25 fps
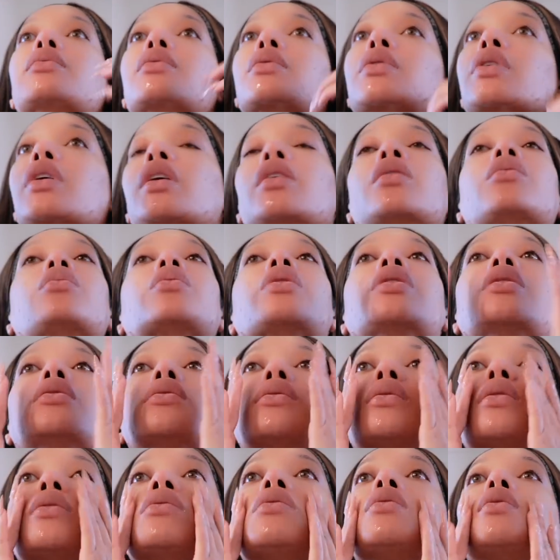Can we
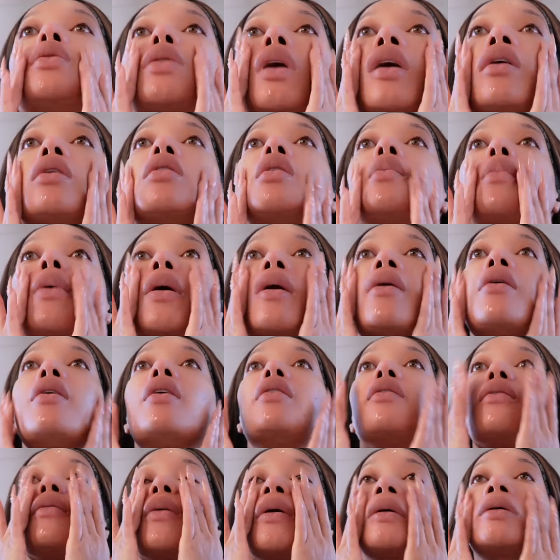just talk about how
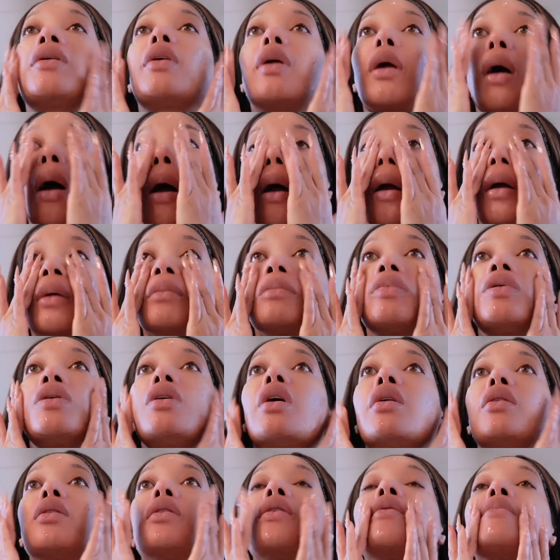the fact that I ain't put
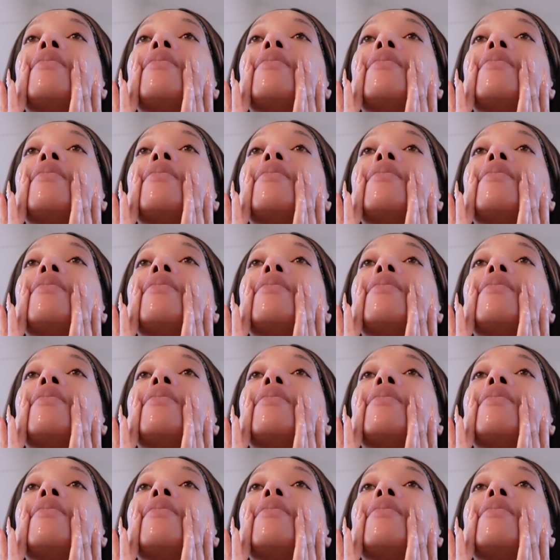on no